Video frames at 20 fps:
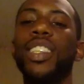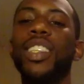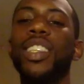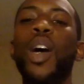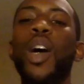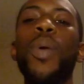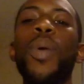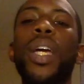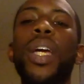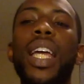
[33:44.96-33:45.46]

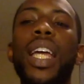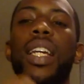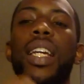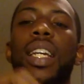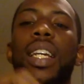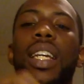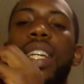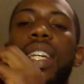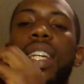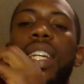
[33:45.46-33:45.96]
so we can
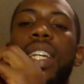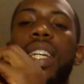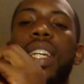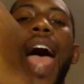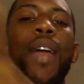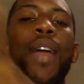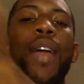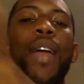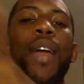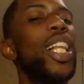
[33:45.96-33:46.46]

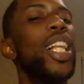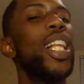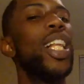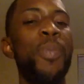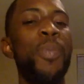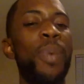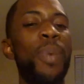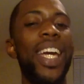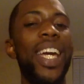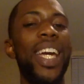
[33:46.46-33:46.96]
not
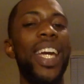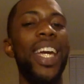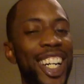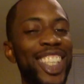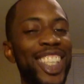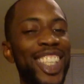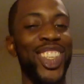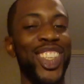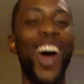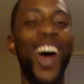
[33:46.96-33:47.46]
really be in
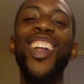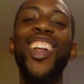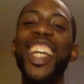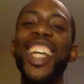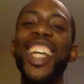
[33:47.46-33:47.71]
control